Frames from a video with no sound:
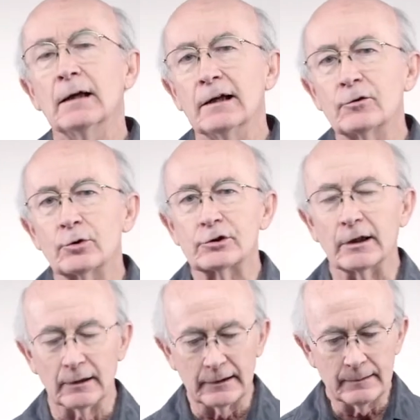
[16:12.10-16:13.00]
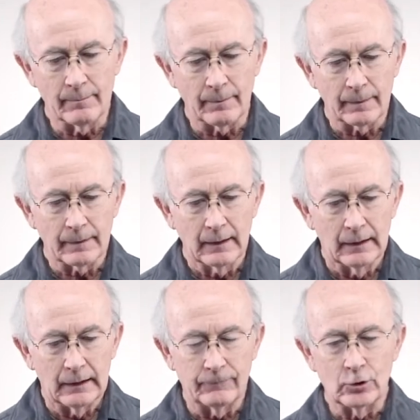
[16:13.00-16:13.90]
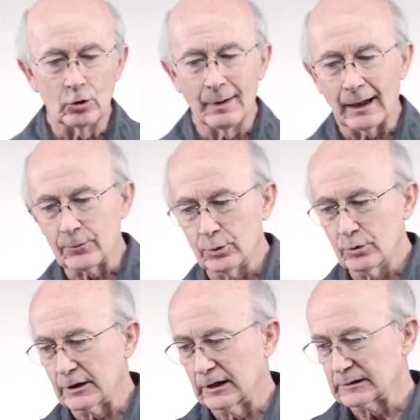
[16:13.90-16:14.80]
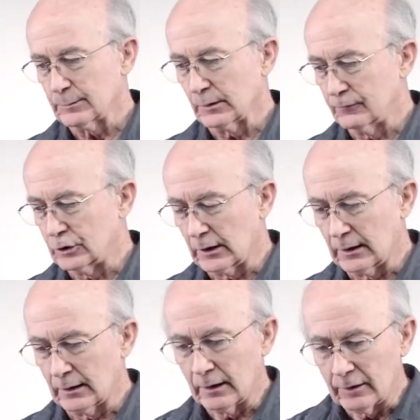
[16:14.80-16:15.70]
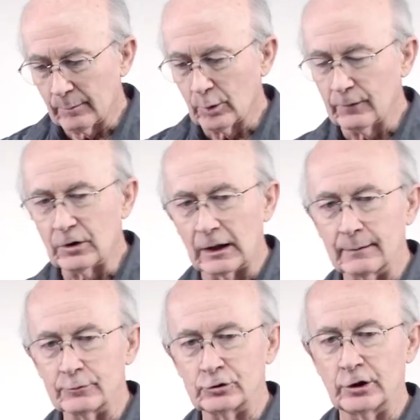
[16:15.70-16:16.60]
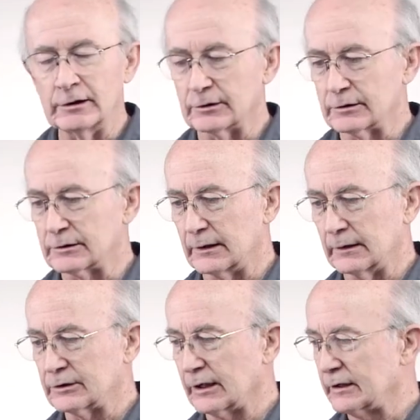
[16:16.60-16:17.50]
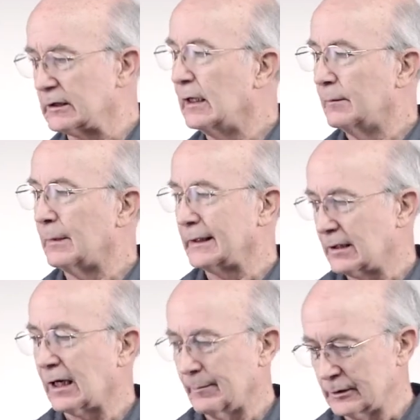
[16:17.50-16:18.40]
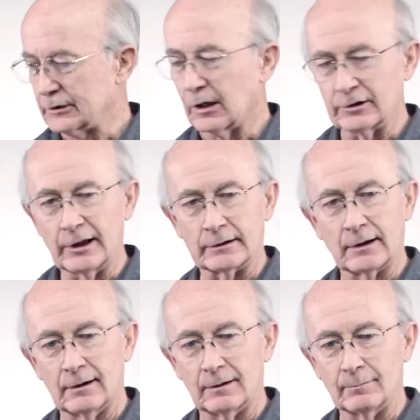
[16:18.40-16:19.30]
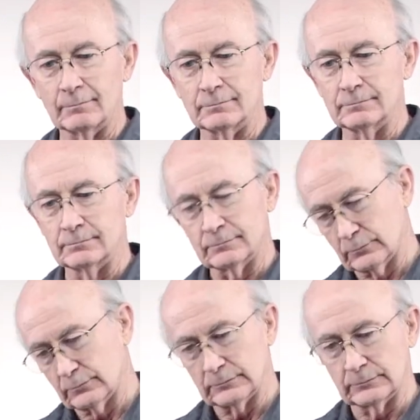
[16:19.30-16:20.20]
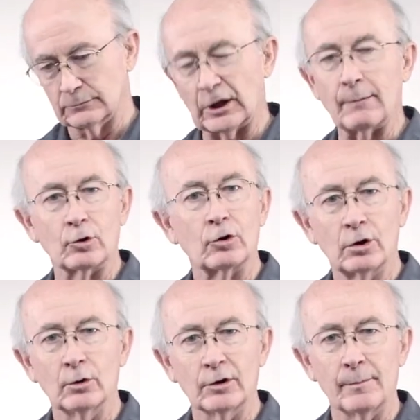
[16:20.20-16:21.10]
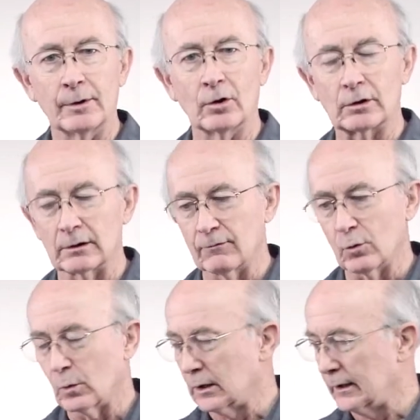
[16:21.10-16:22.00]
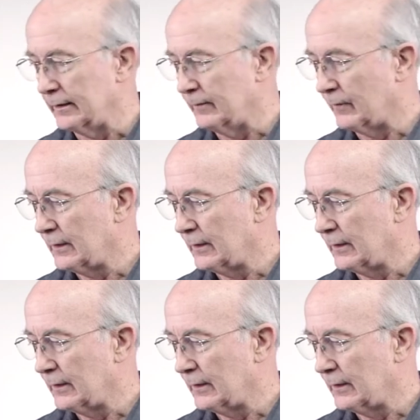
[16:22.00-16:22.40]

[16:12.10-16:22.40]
Interestingly, if you go back through the Gospel of John, a number of times Jesus says, My time has not yet come. Chapter 2 in the miracle of the wine